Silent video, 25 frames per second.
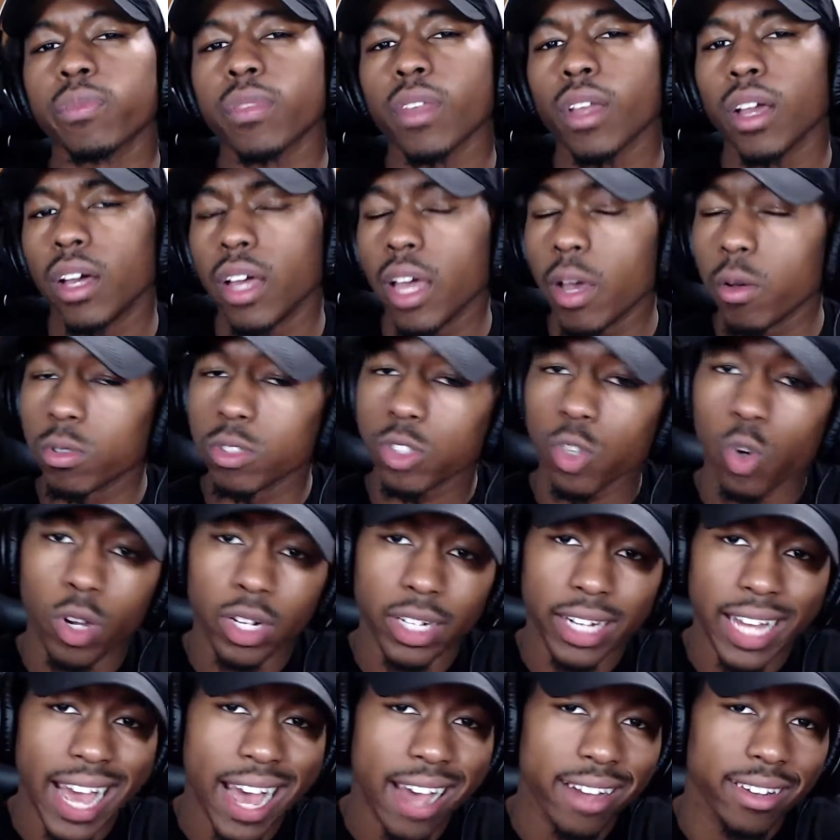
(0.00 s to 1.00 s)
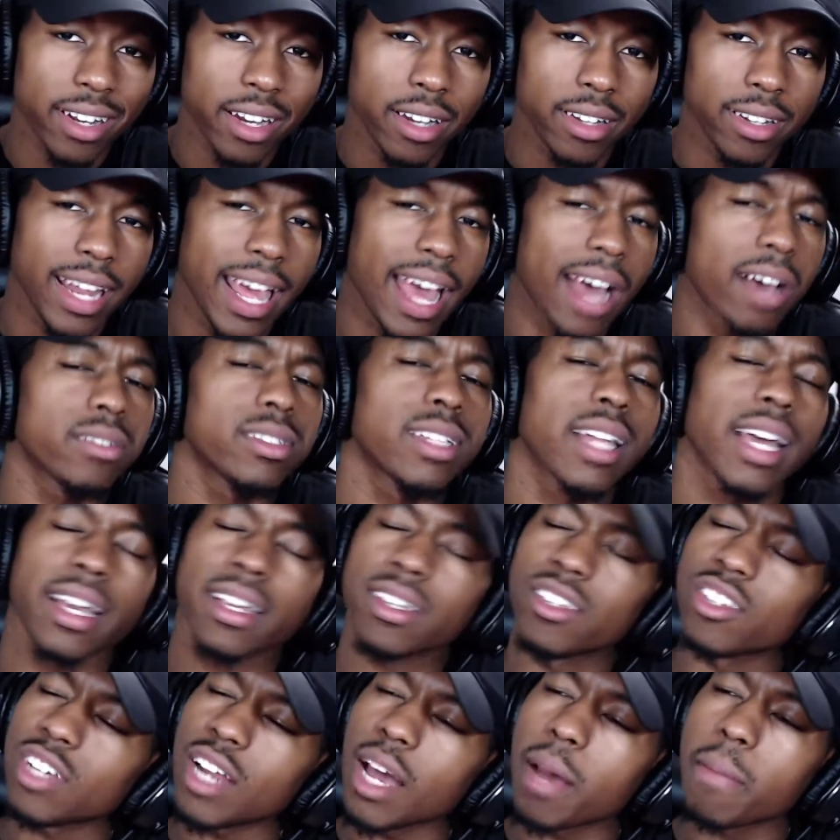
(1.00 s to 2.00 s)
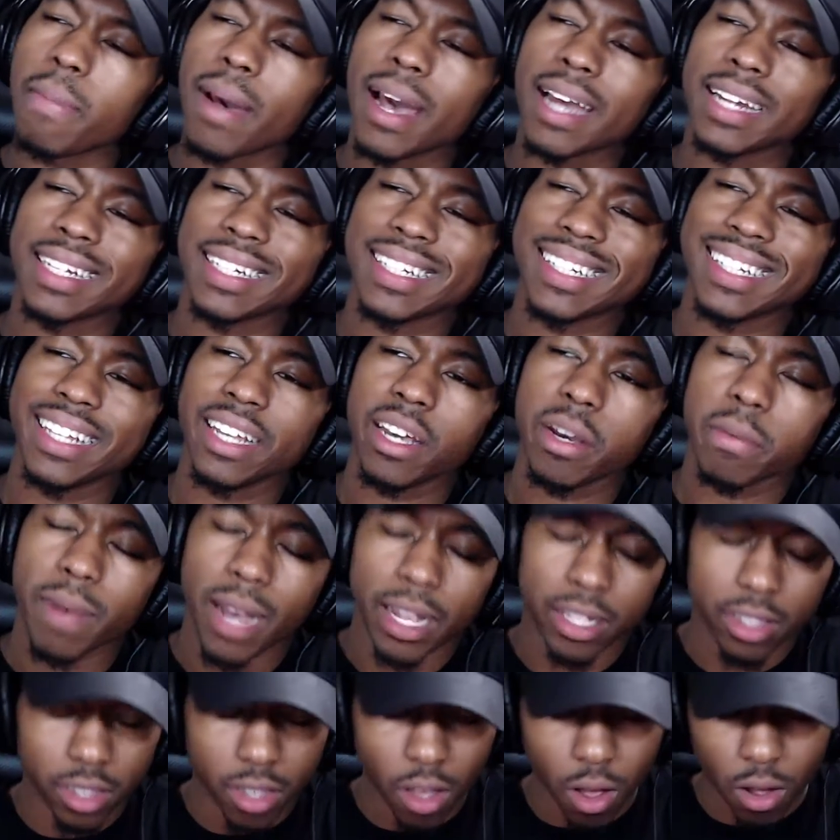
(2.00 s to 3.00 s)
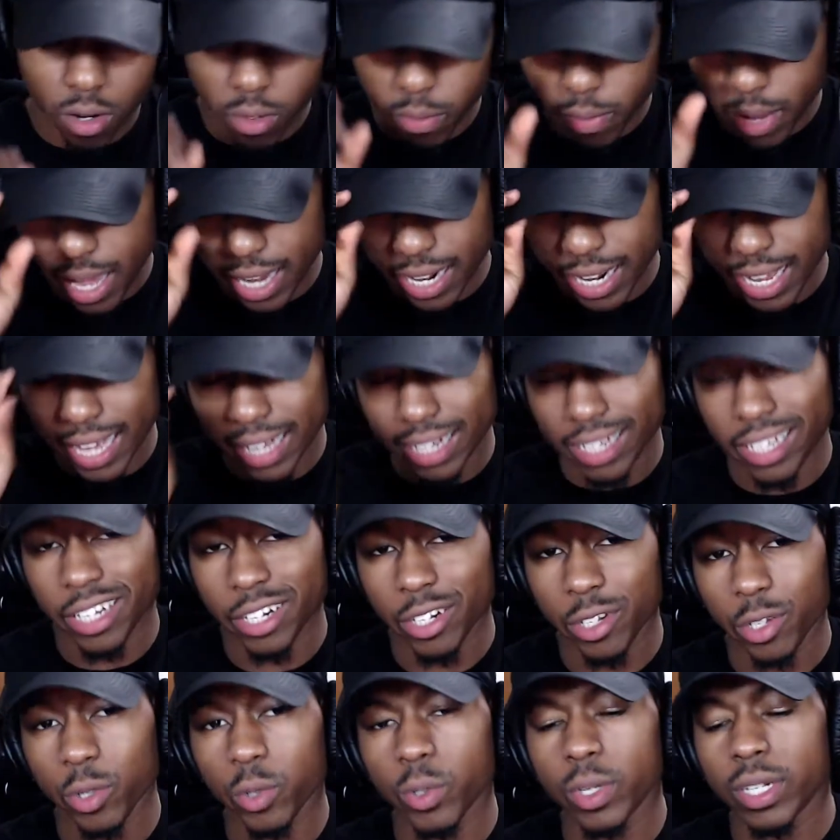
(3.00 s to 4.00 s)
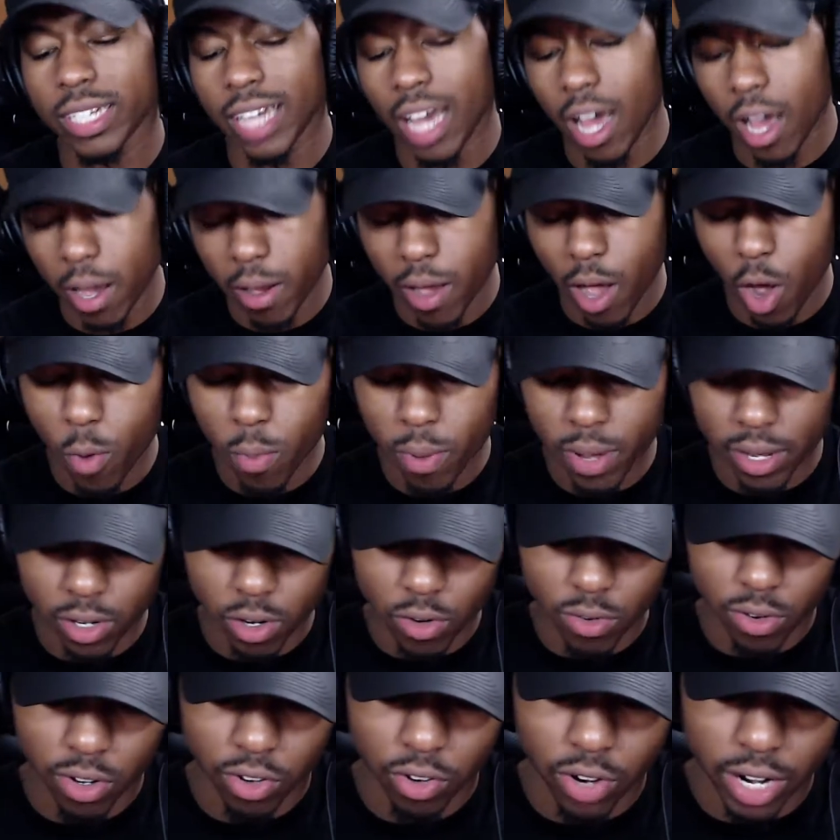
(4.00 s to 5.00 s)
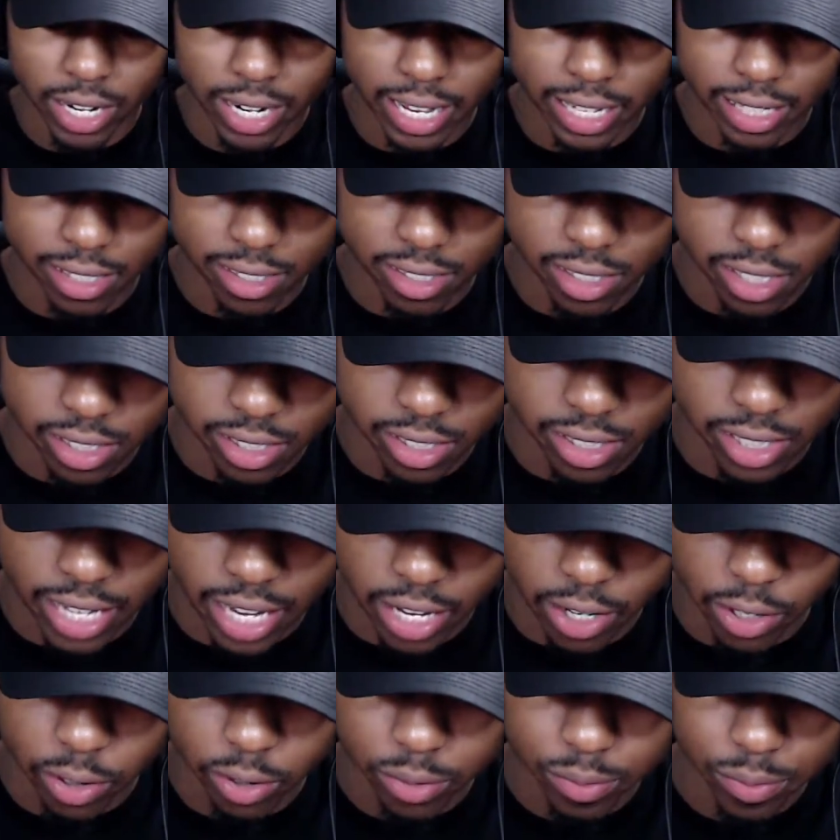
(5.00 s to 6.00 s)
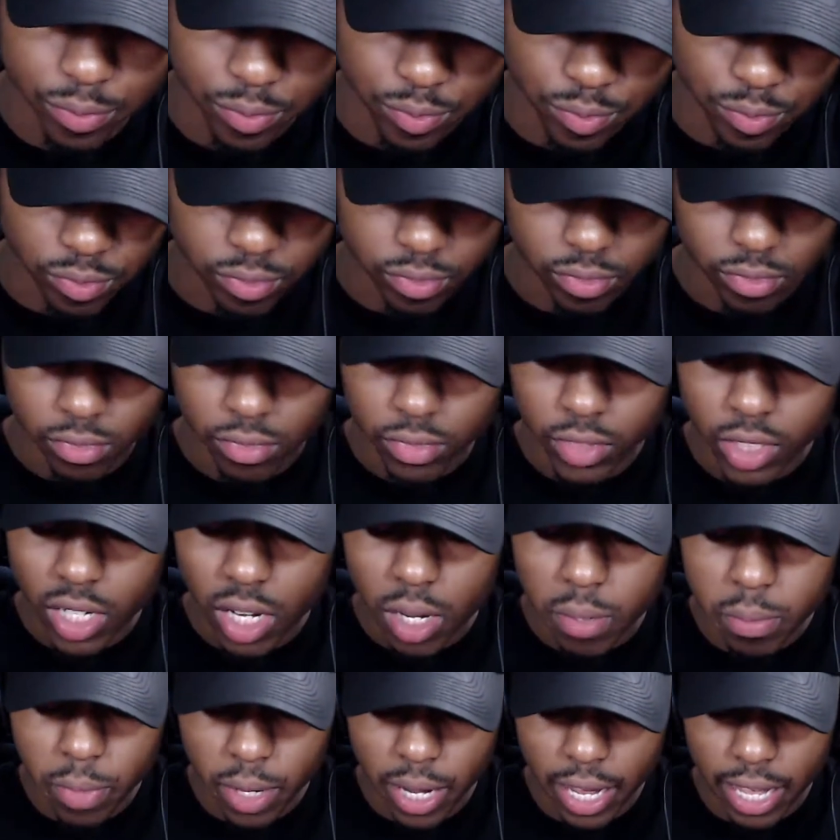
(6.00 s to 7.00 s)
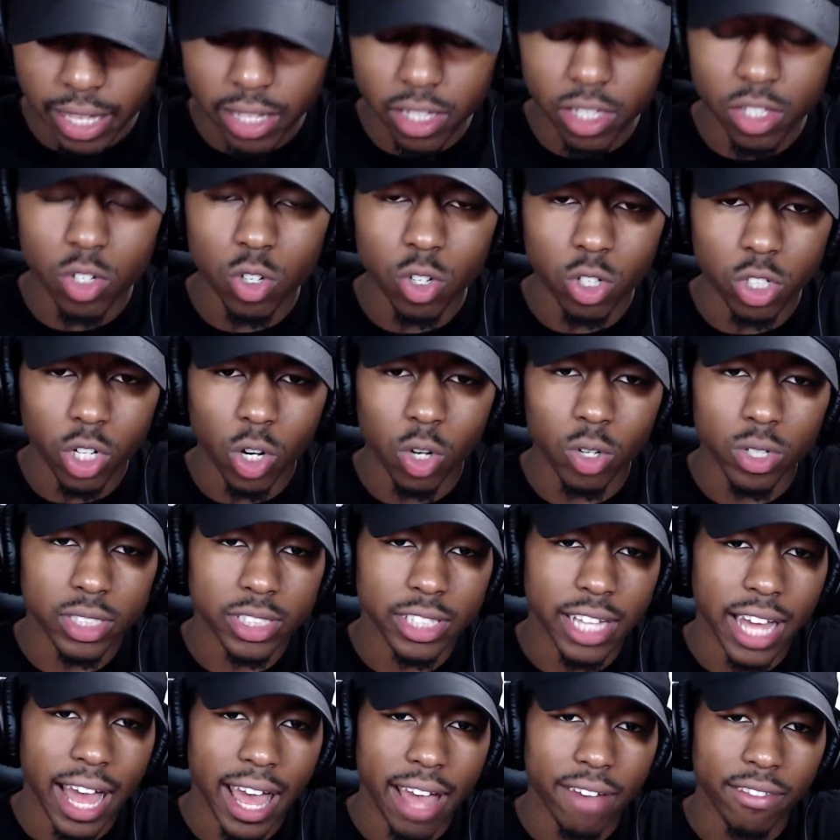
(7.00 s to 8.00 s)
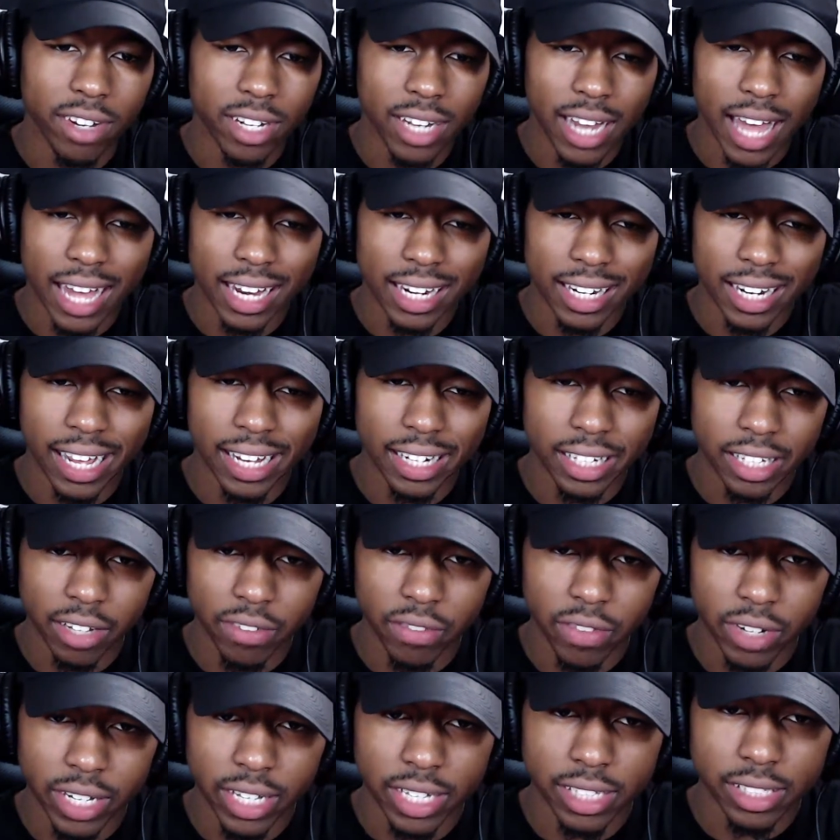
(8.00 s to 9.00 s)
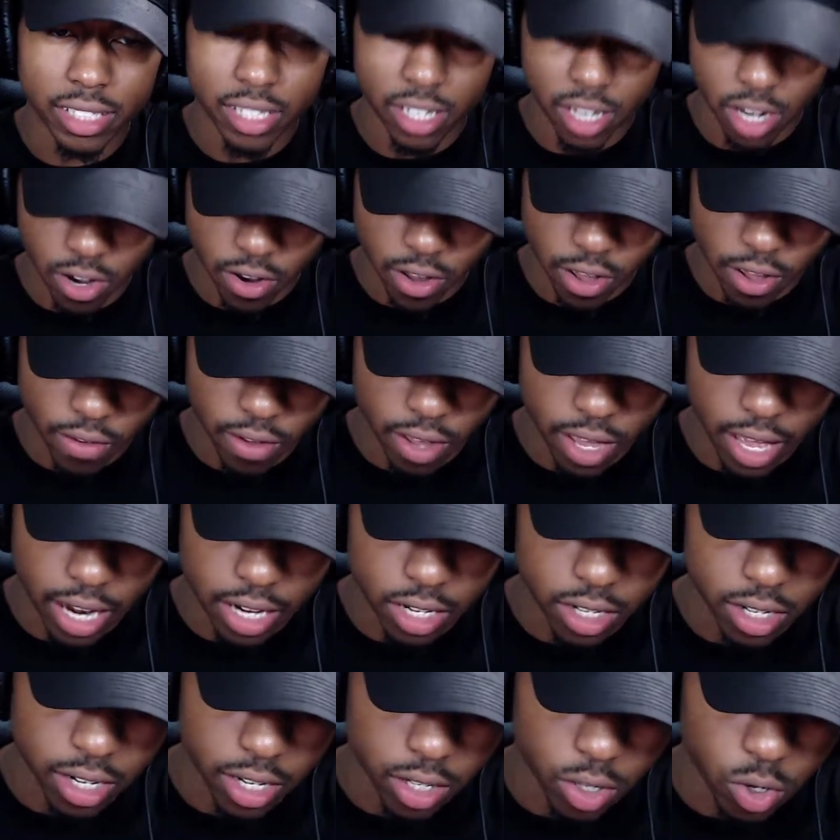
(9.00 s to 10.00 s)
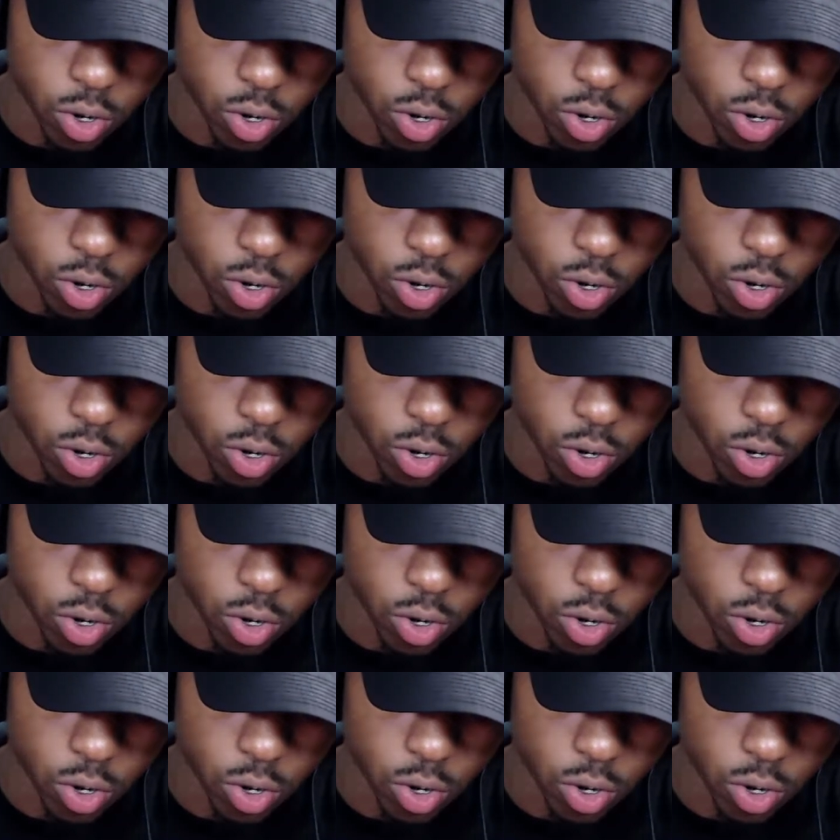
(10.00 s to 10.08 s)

It was going down. I was like, should I buy the dip? I thought about it. I didn't do it. I hope I don't regret that decision later. But you'll notice that I have a lot of dividends in here. Look, ignore